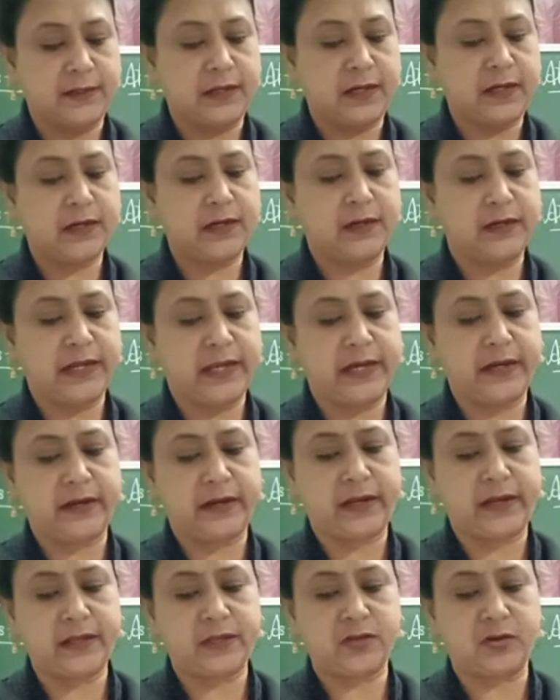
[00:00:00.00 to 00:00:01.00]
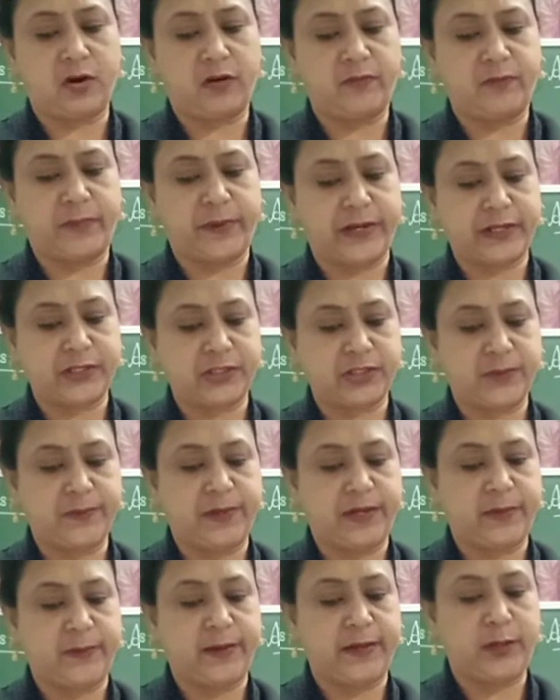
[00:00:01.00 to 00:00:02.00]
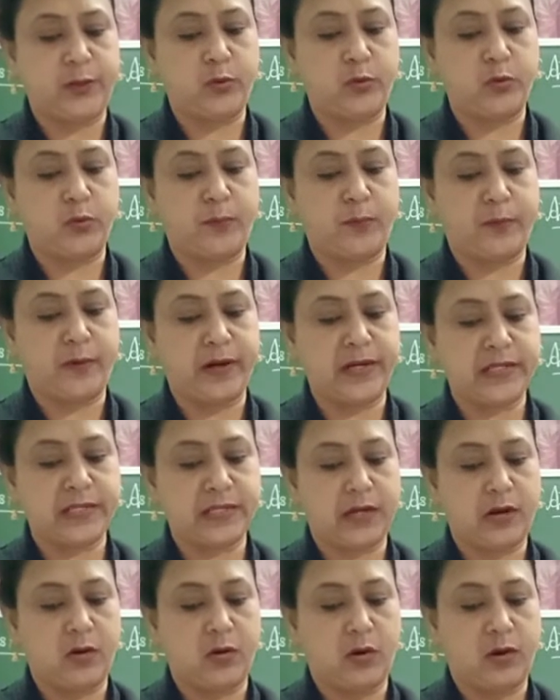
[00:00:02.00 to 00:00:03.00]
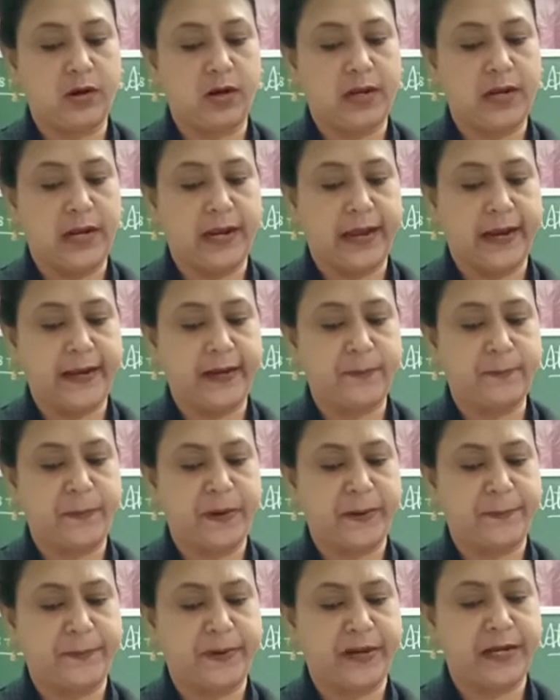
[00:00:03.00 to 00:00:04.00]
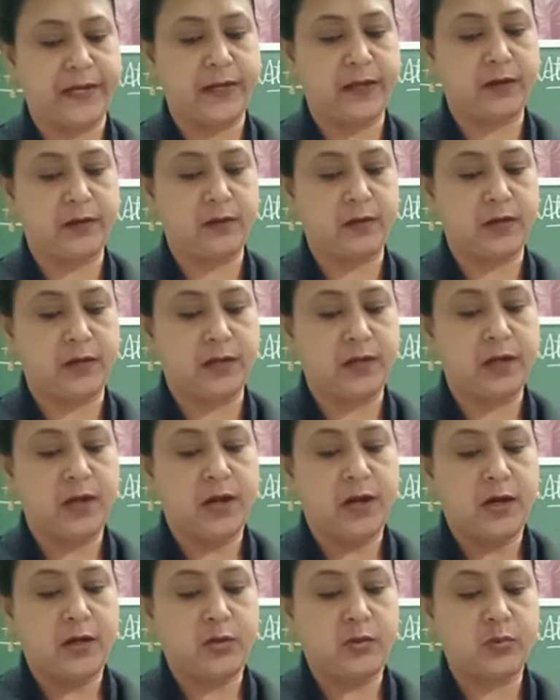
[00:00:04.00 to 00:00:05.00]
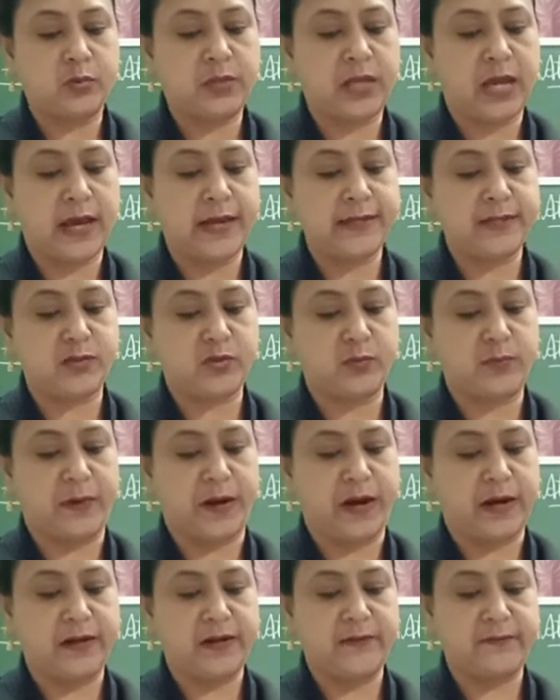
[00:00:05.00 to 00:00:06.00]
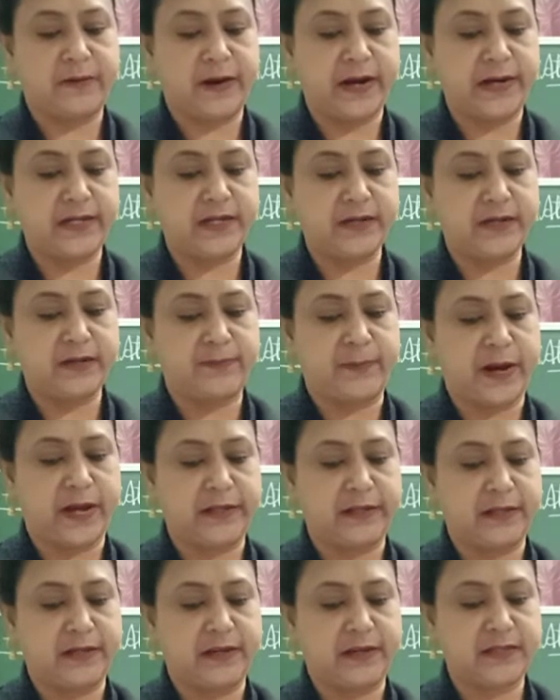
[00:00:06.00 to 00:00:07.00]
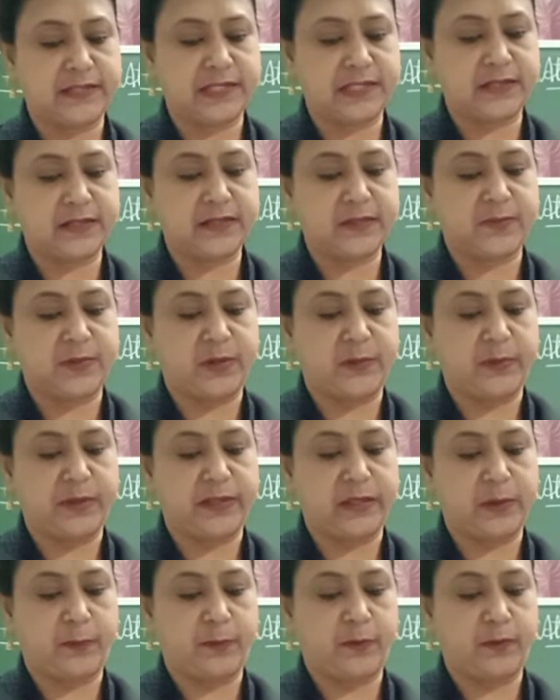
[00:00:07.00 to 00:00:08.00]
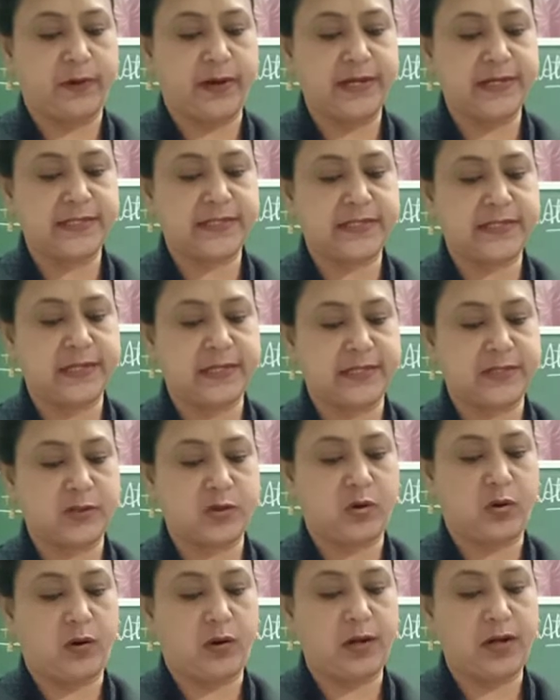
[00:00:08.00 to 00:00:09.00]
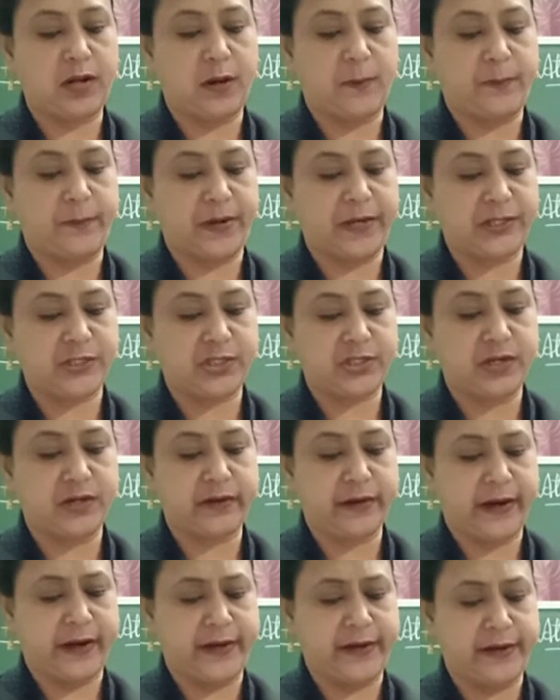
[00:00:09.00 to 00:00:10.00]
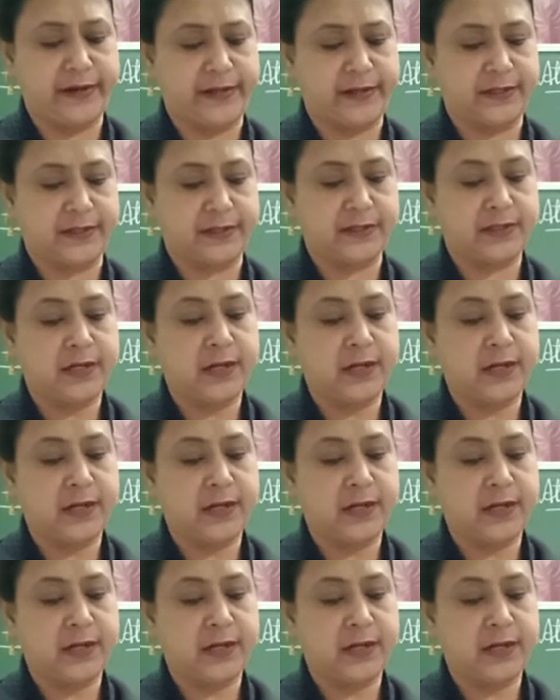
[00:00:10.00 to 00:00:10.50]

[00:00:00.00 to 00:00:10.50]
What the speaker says: The degrees of pressure between 2 points along a line perpendicular to the isobar divided by the distance between the points is called a pressure gradient.